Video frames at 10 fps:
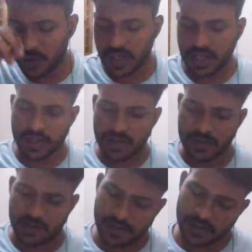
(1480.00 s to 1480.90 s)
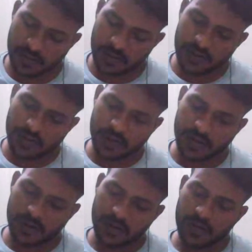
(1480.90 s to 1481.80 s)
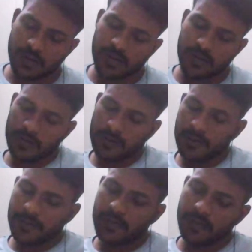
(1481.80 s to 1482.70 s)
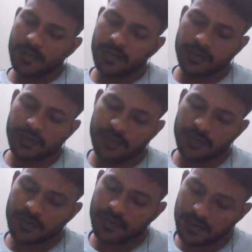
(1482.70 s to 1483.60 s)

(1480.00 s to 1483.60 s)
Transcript: it will discharge faster. That's why it will move towards the left.